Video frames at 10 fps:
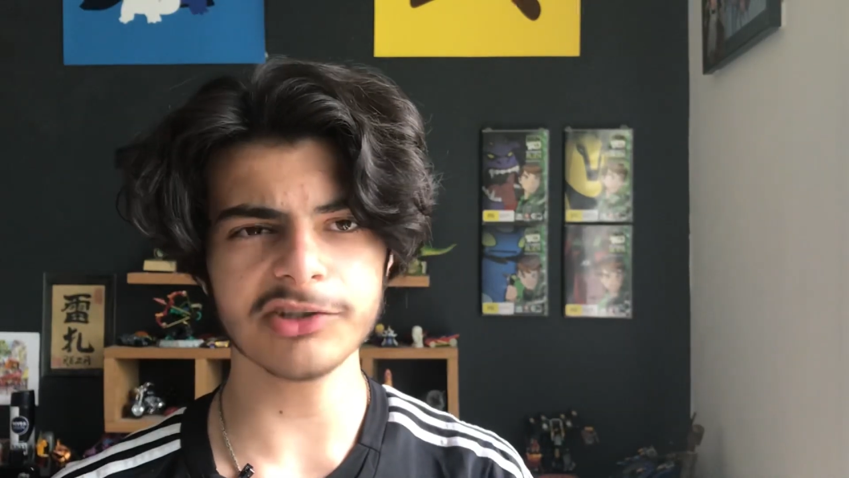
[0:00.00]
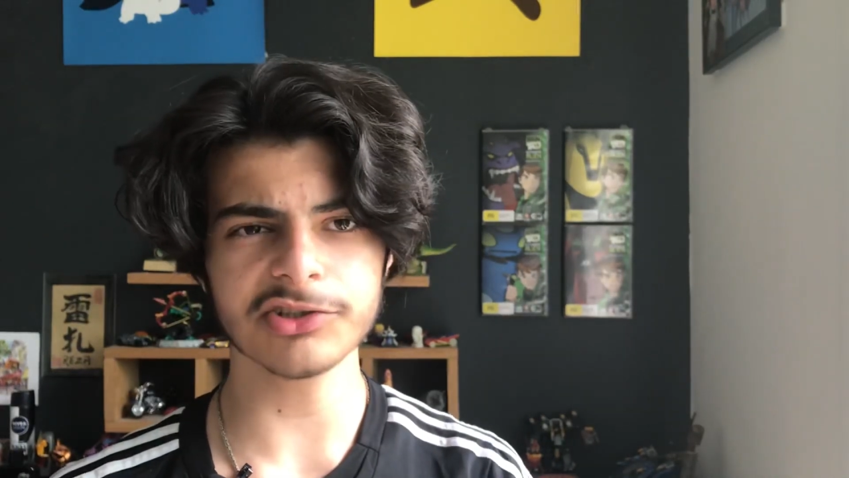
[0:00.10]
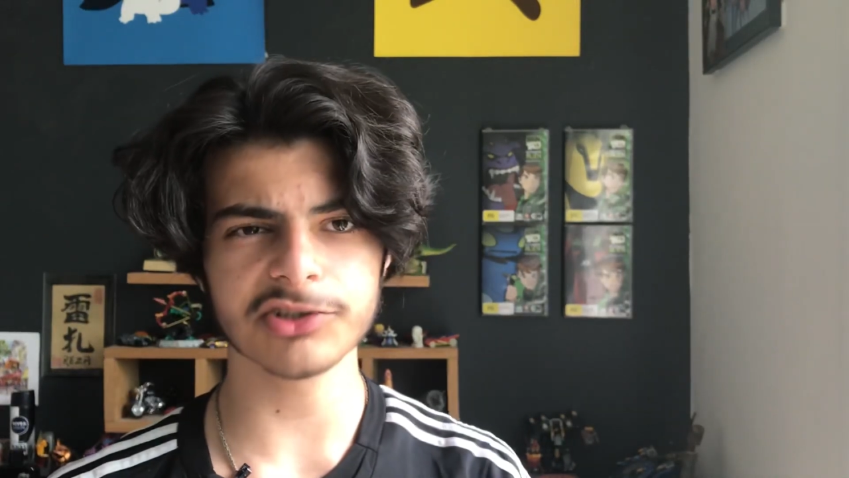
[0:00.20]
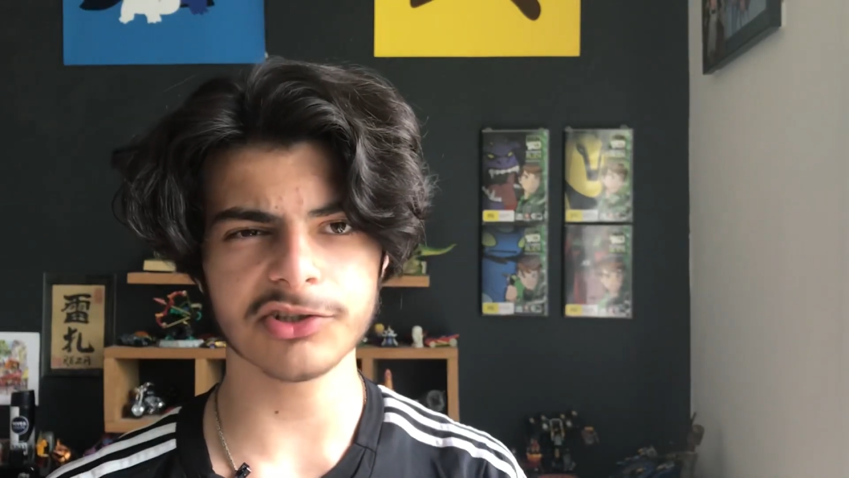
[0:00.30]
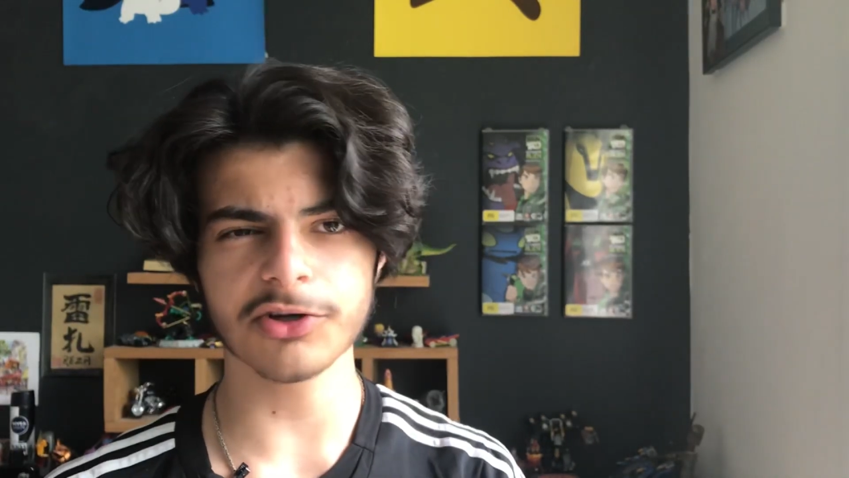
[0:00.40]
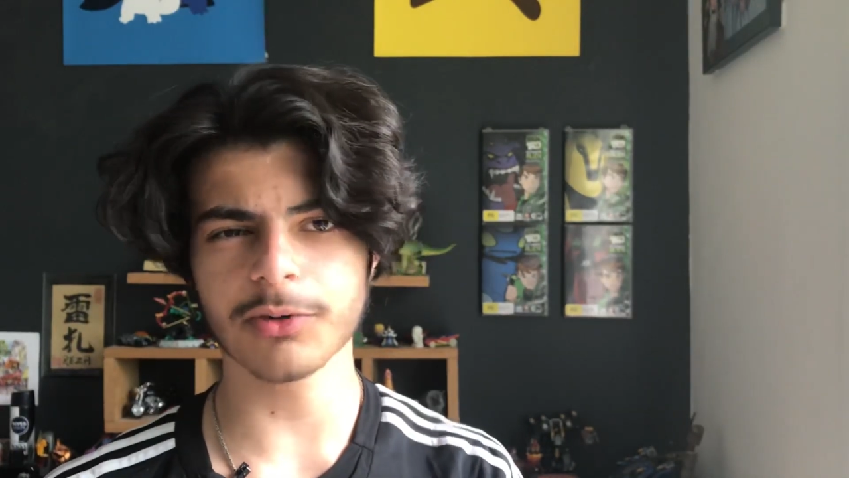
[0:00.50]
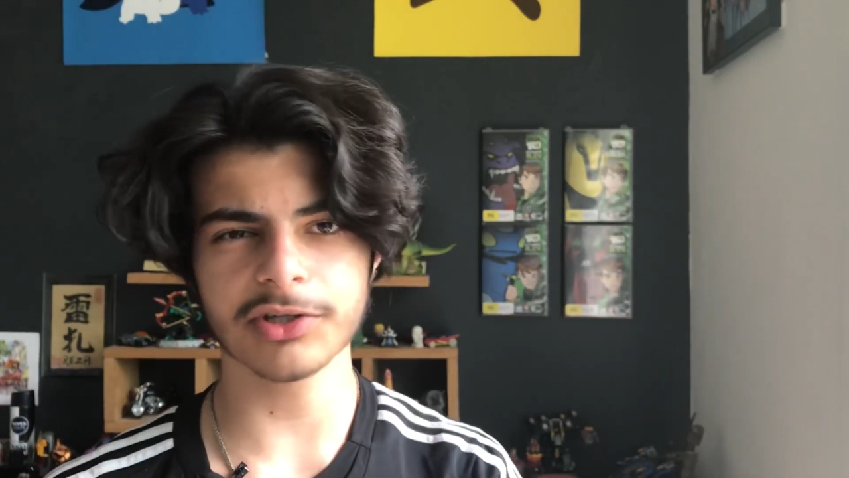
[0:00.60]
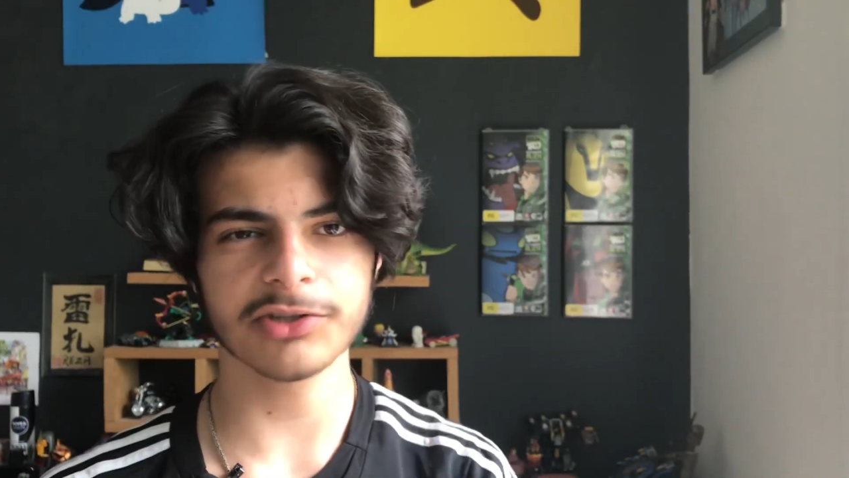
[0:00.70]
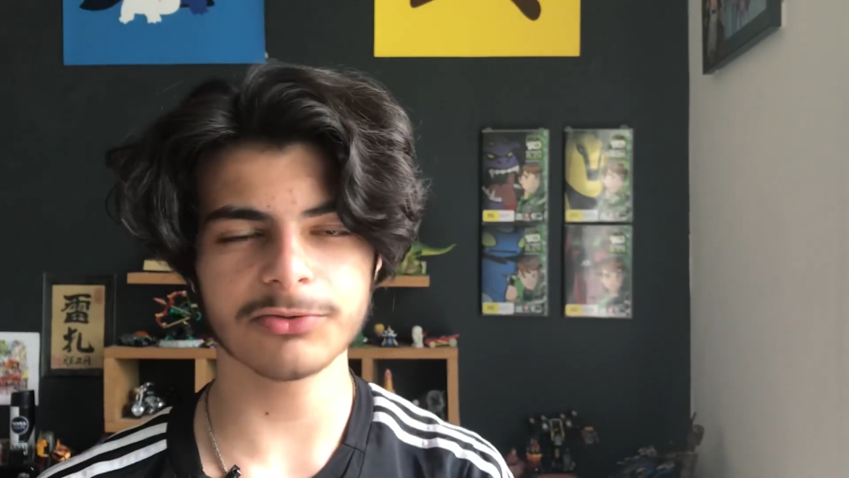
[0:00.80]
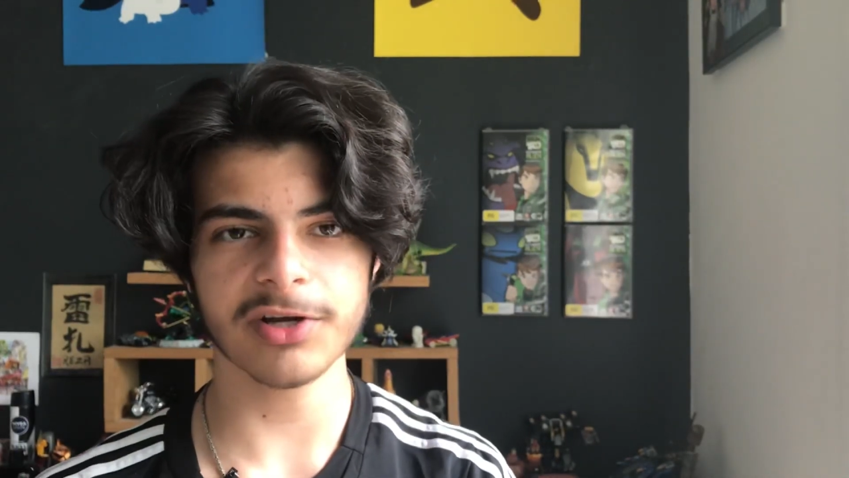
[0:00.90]
just go
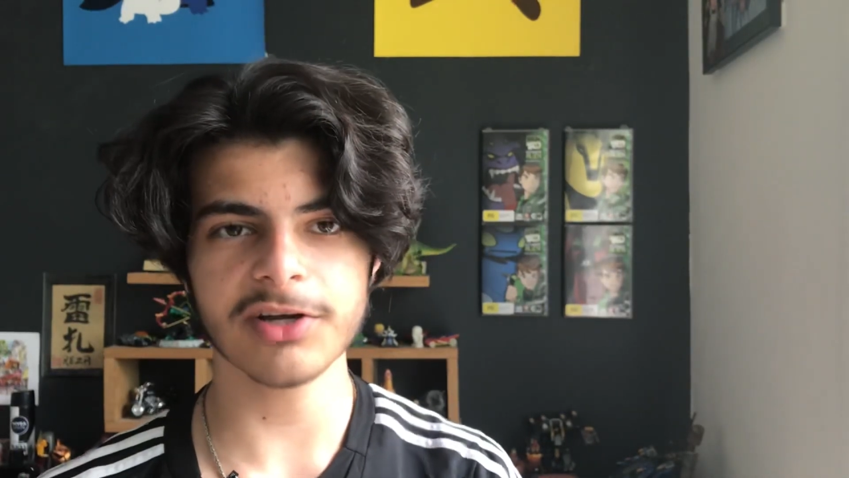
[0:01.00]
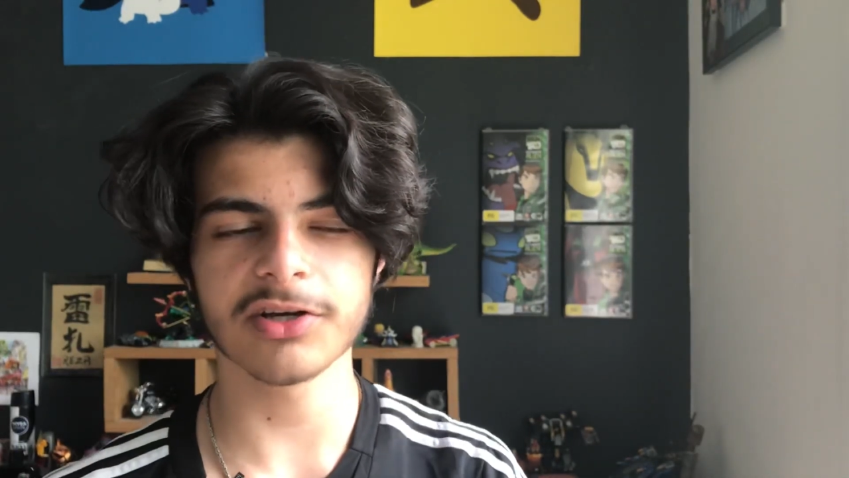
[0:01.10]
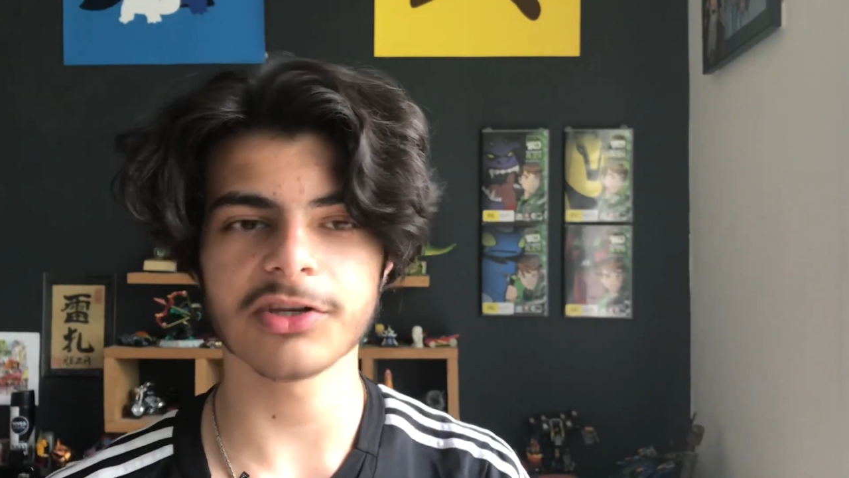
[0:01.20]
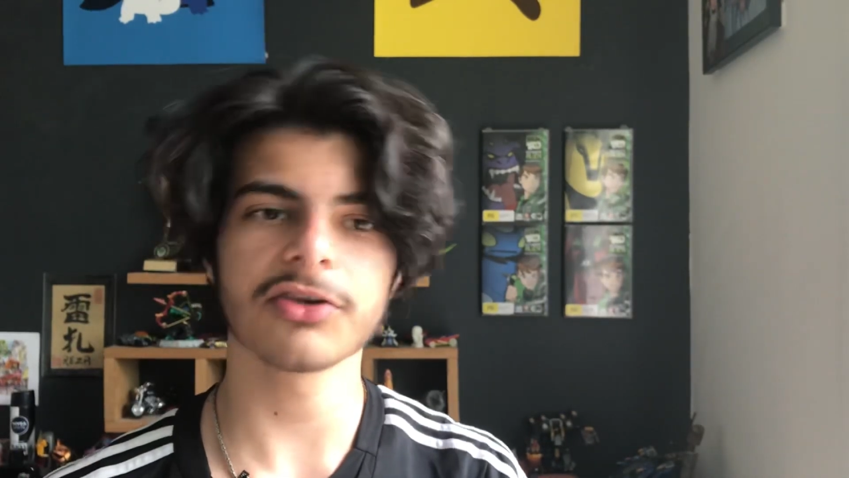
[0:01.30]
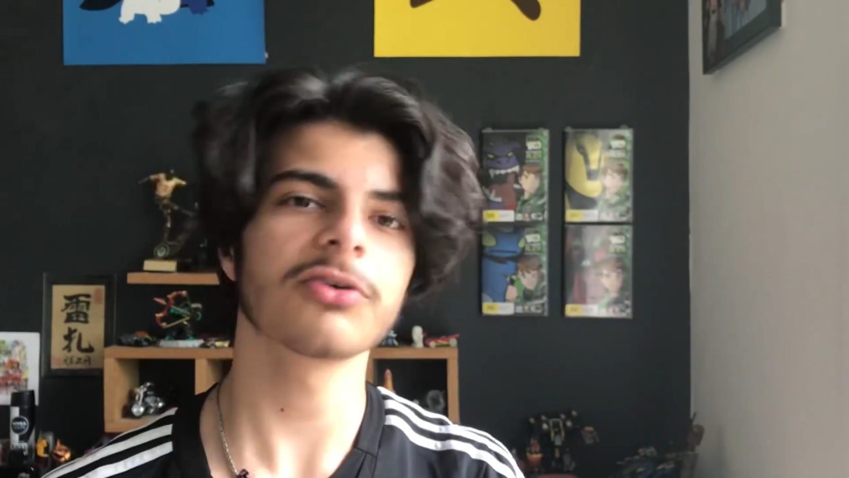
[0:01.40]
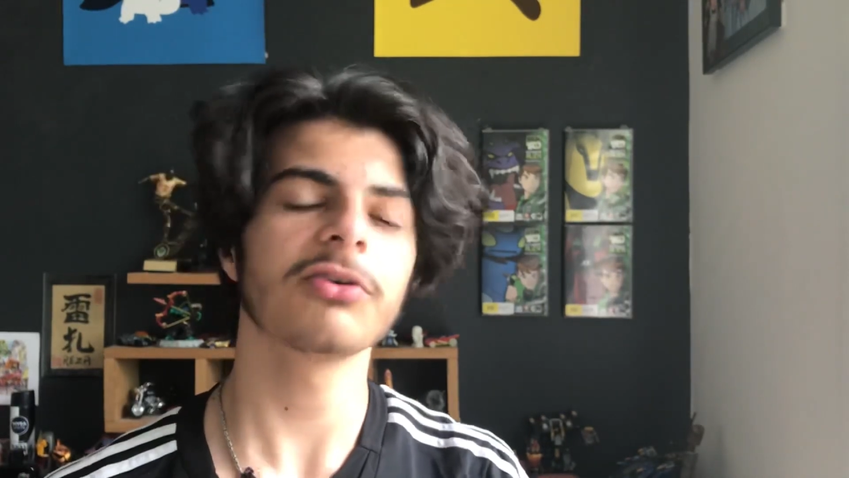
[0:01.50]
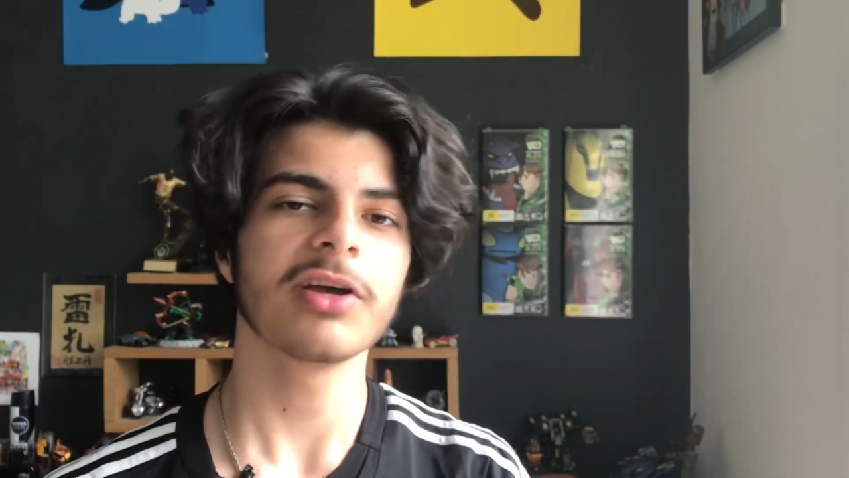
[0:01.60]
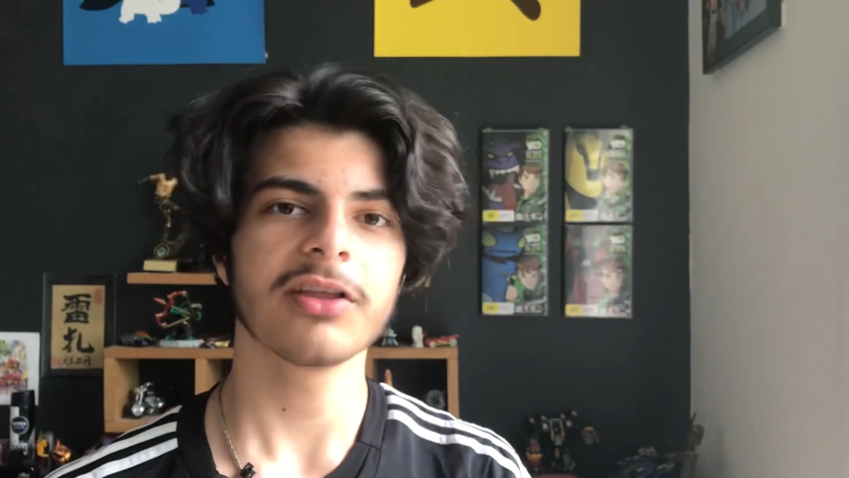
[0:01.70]
under the radar, you know?